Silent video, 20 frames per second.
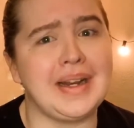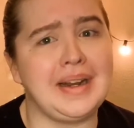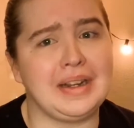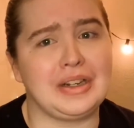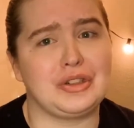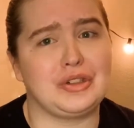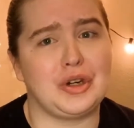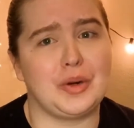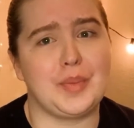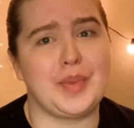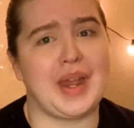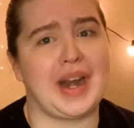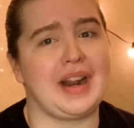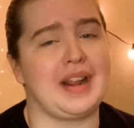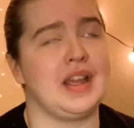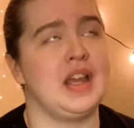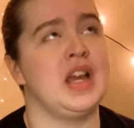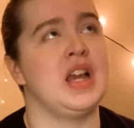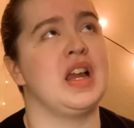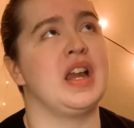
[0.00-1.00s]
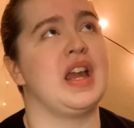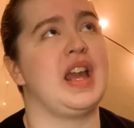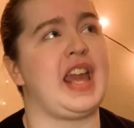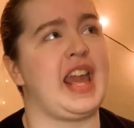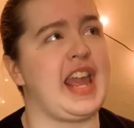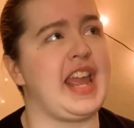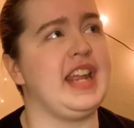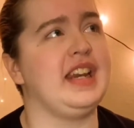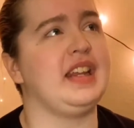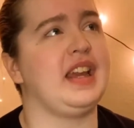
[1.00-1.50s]
next trope that I
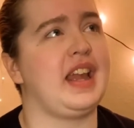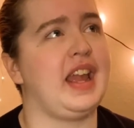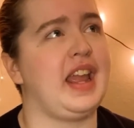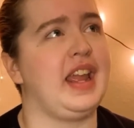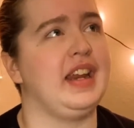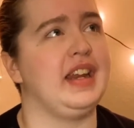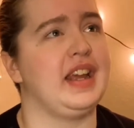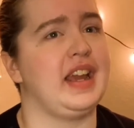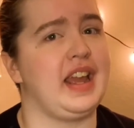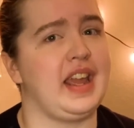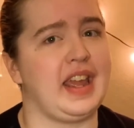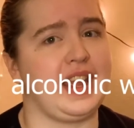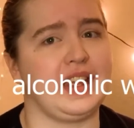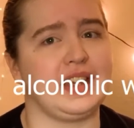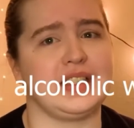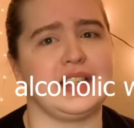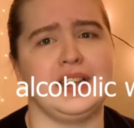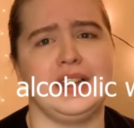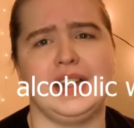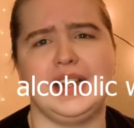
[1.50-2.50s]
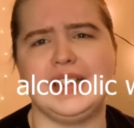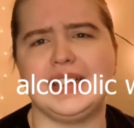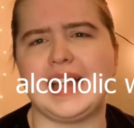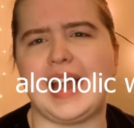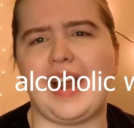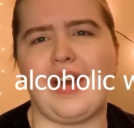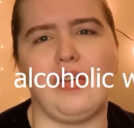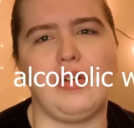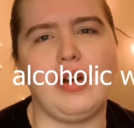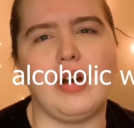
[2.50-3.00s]
hate is
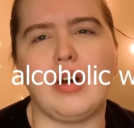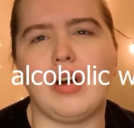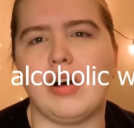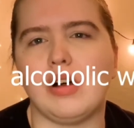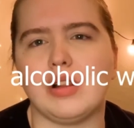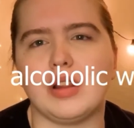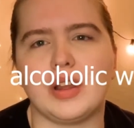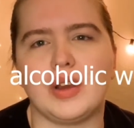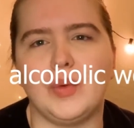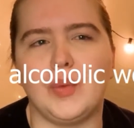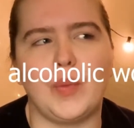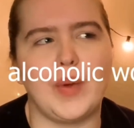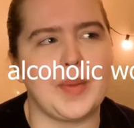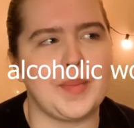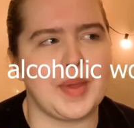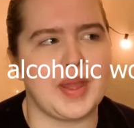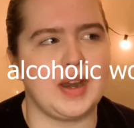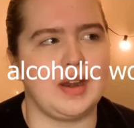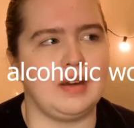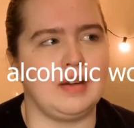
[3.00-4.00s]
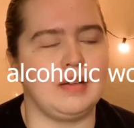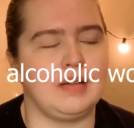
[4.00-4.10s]
alcoholic women.